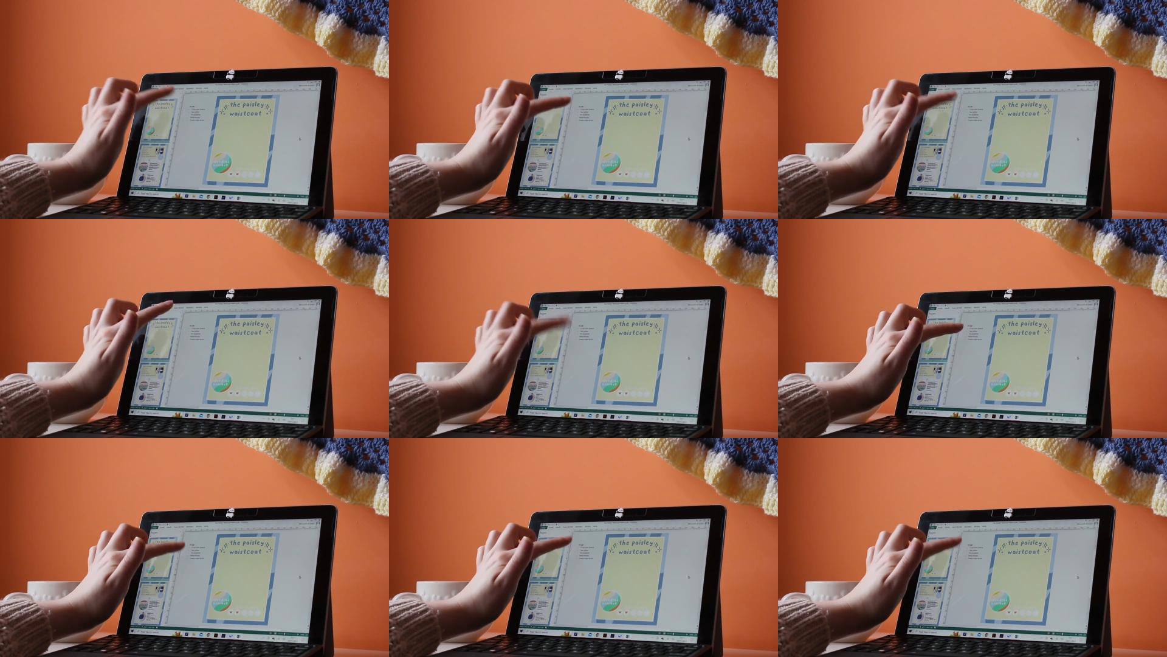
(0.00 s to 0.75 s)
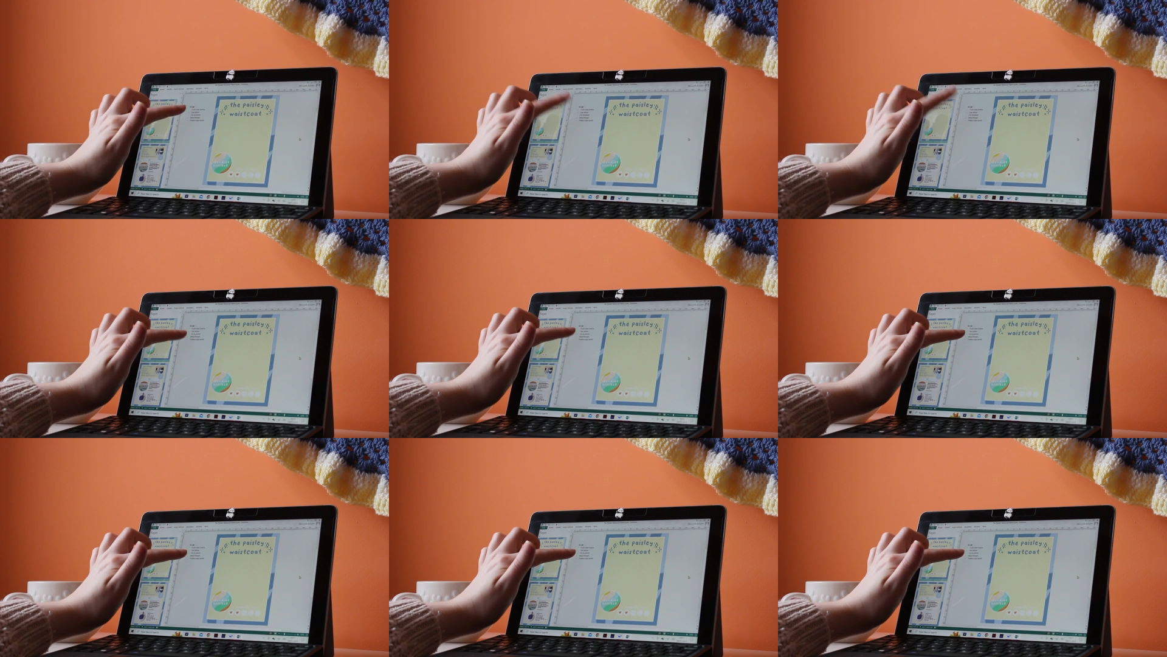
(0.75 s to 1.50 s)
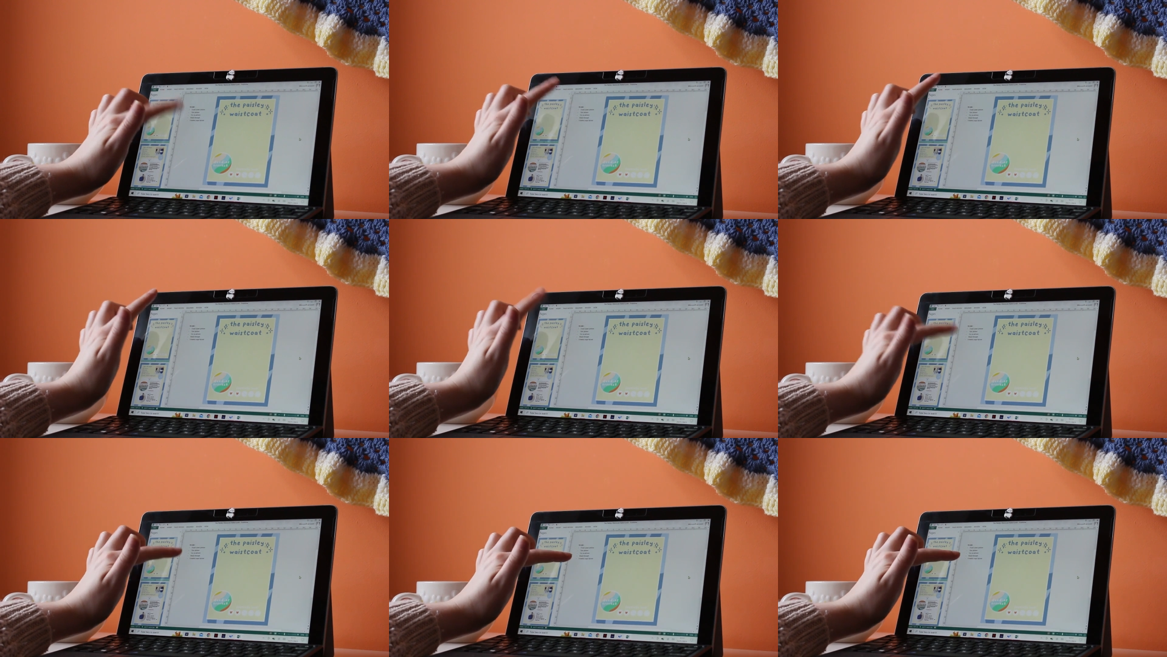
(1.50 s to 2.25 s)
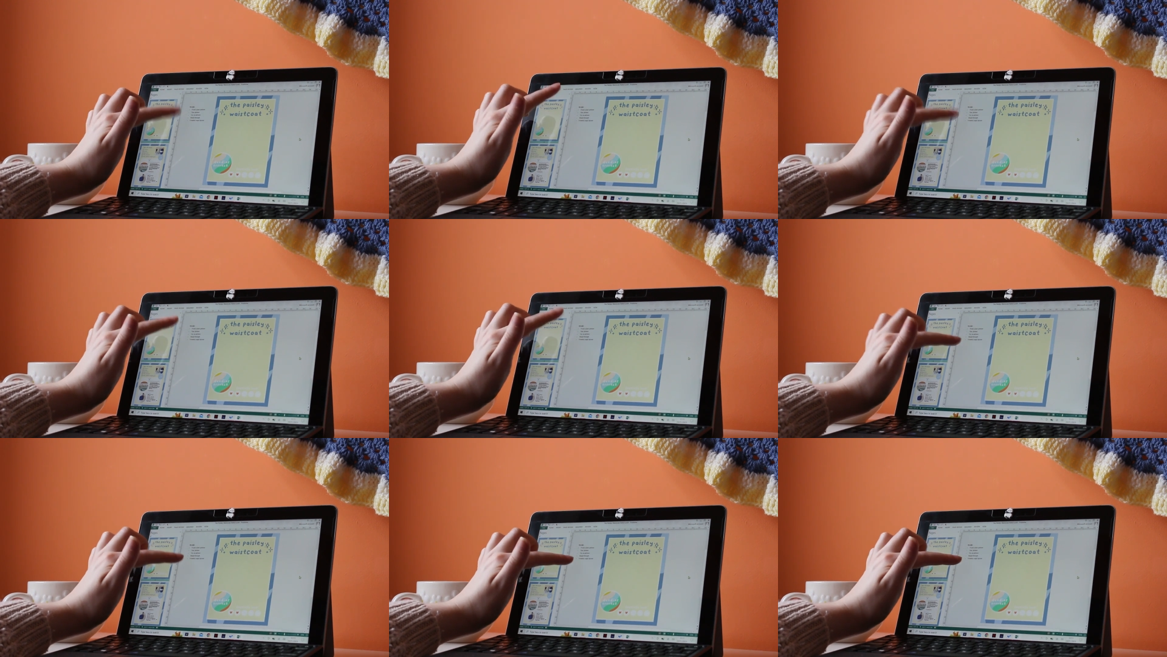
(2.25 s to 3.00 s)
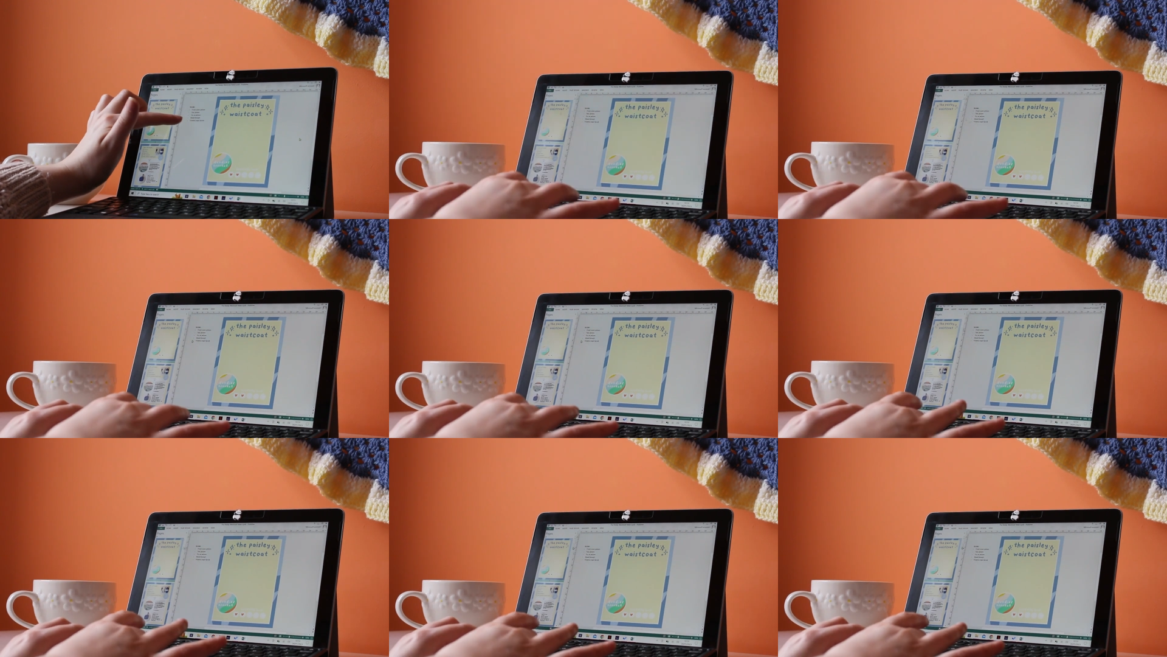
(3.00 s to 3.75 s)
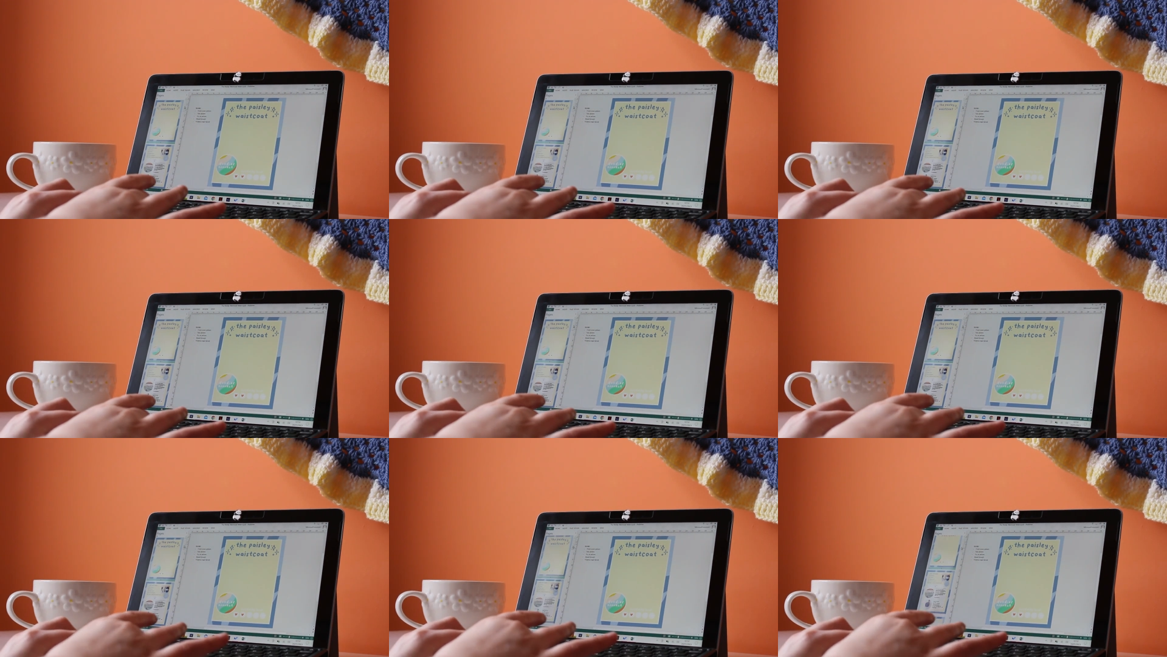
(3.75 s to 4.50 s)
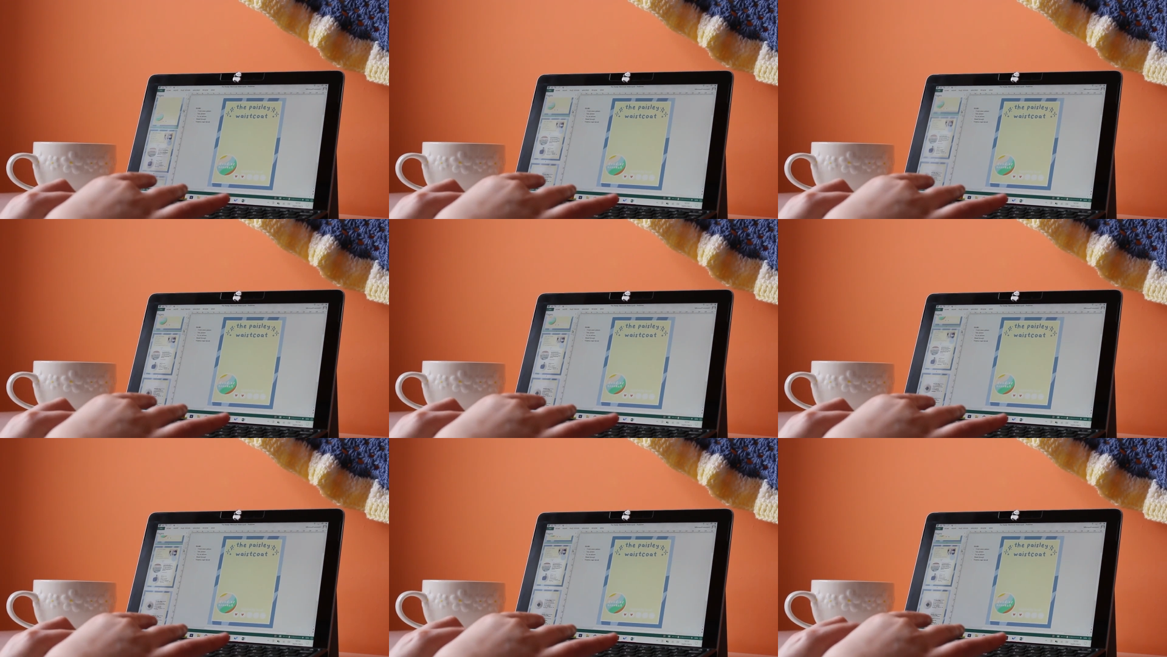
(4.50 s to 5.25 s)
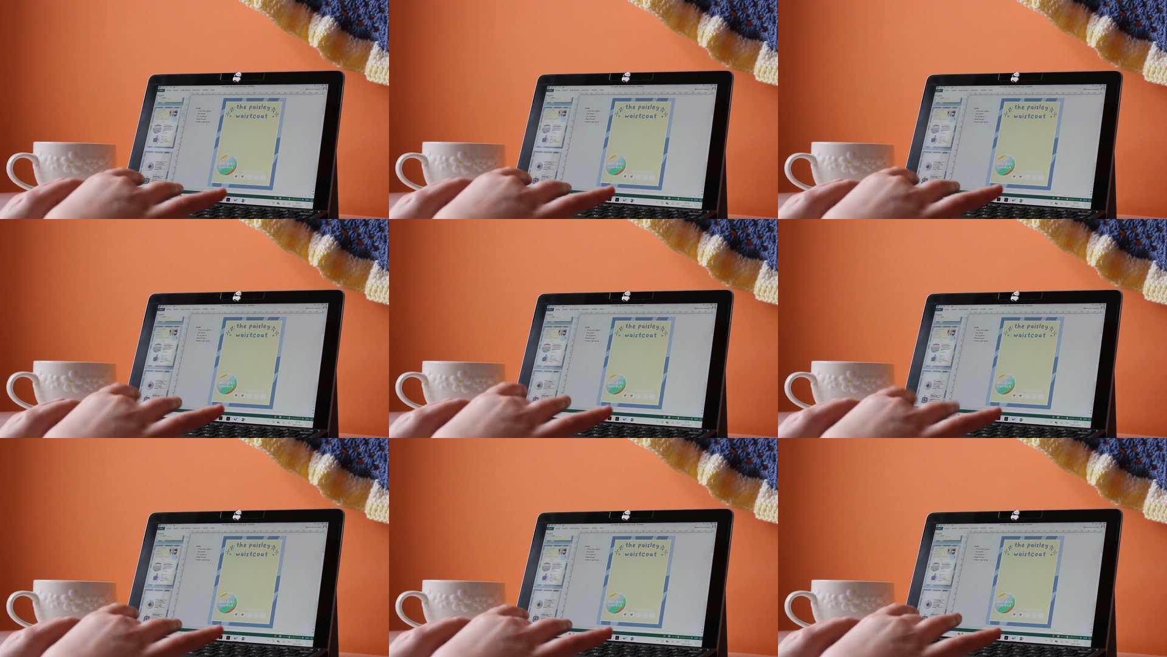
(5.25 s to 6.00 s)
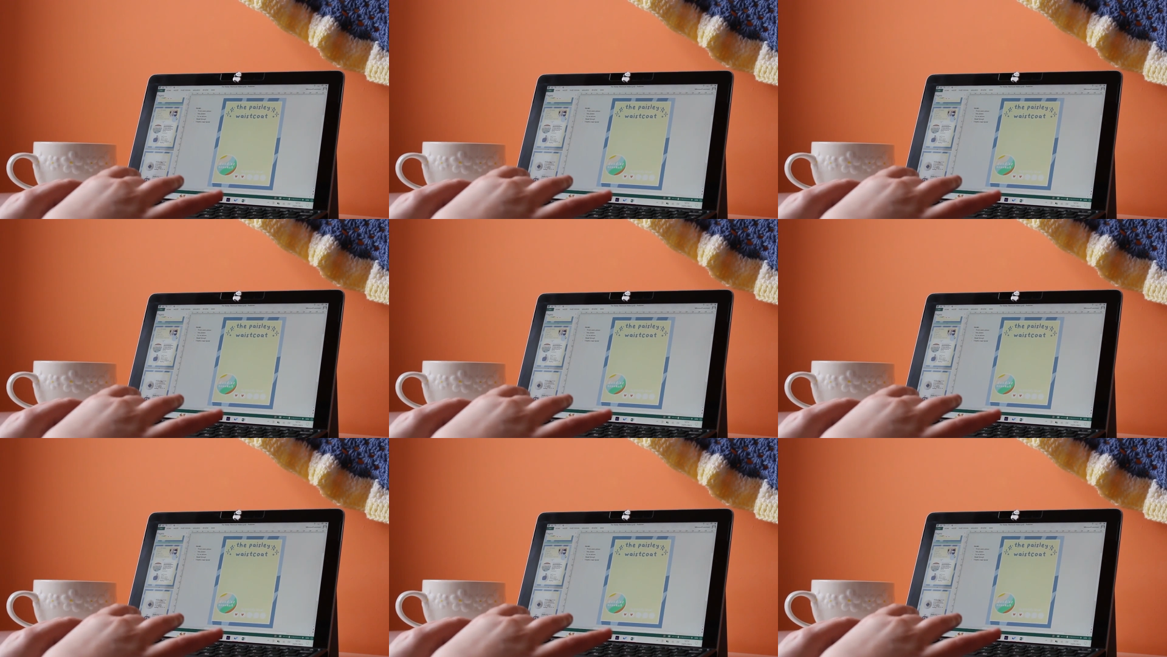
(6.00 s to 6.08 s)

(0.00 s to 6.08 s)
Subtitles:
[unreadable: no face in view]